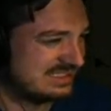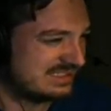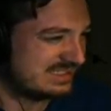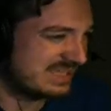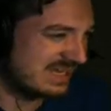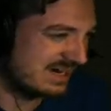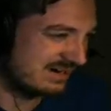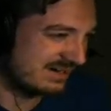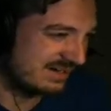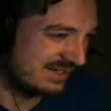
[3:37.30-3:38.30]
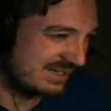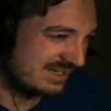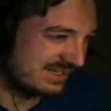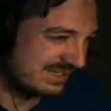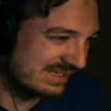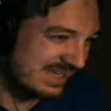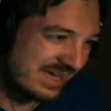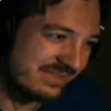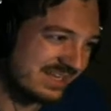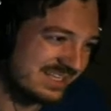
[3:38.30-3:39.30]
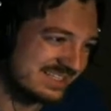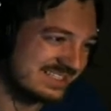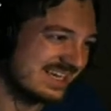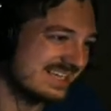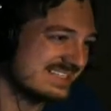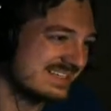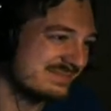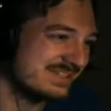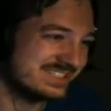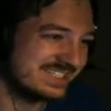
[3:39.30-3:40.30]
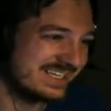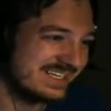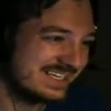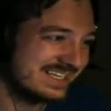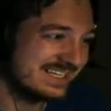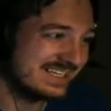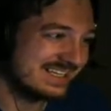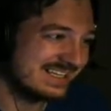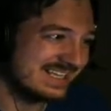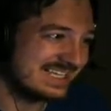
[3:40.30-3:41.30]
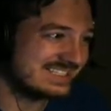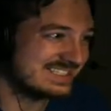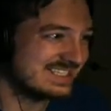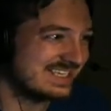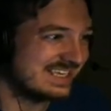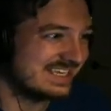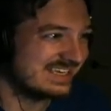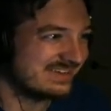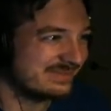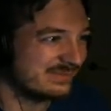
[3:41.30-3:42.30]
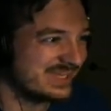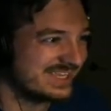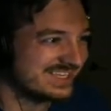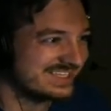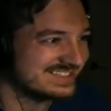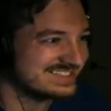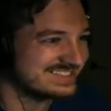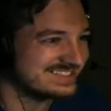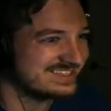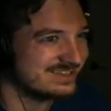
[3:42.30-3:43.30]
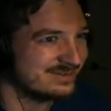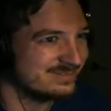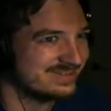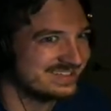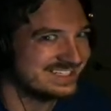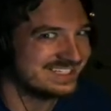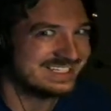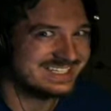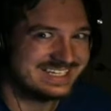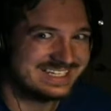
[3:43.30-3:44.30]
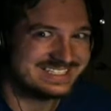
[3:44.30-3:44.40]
There. Now that it's nice and mushy, let's see if we can scoop it